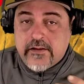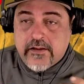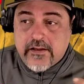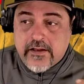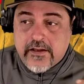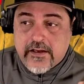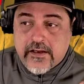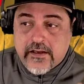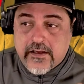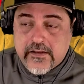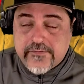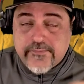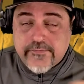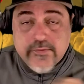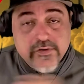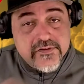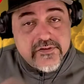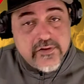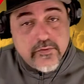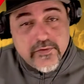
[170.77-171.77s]
Uh,
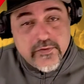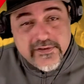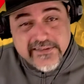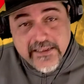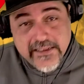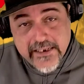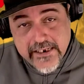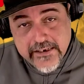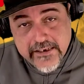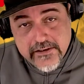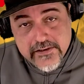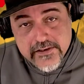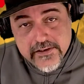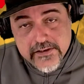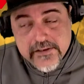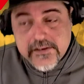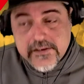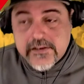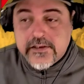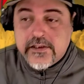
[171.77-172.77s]
first it was leaked,
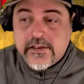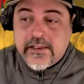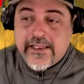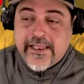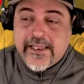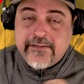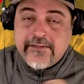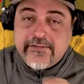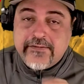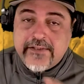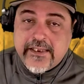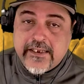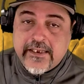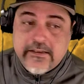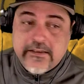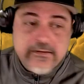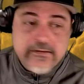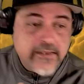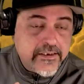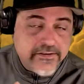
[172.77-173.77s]
and
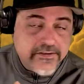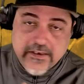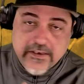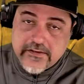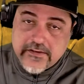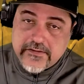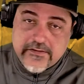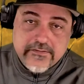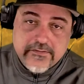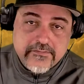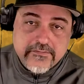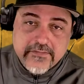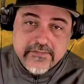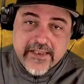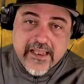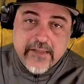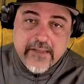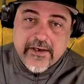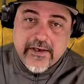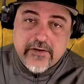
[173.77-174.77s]
then it just
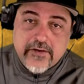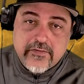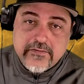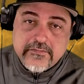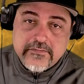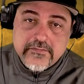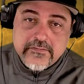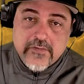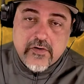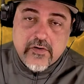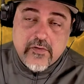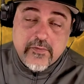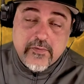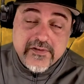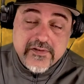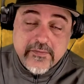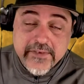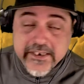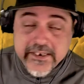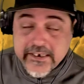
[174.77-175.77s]
came out almost
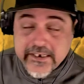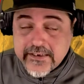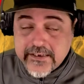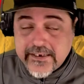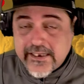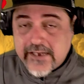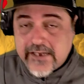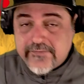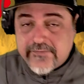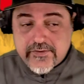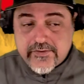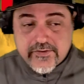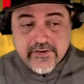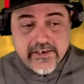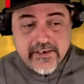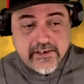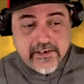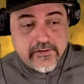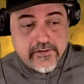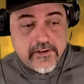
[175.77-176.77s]
immediately after.
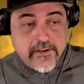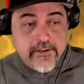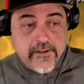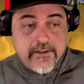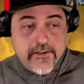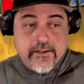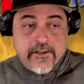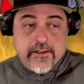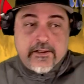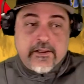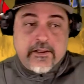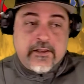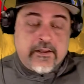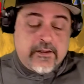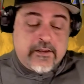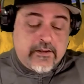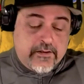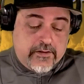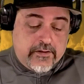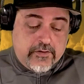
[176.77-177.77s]
Now,
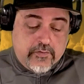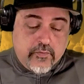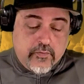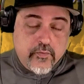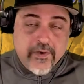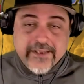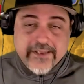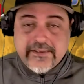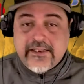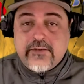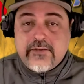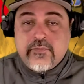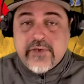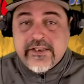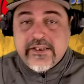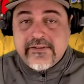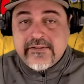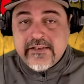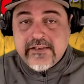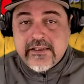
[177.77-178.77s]
what did we
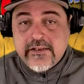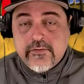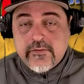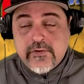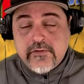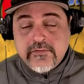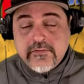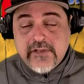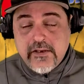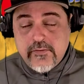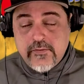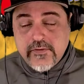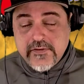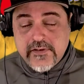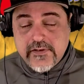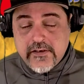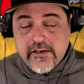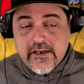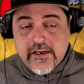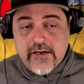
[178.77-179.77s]
see? Well, there was
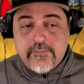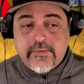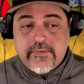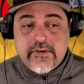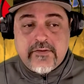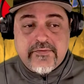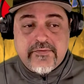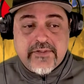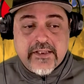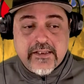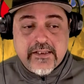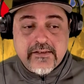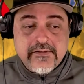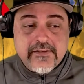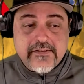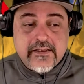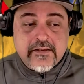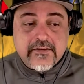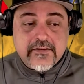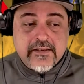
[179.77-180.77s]
a couple of things
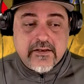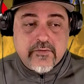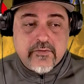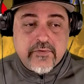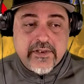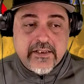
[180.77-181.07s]
that, that we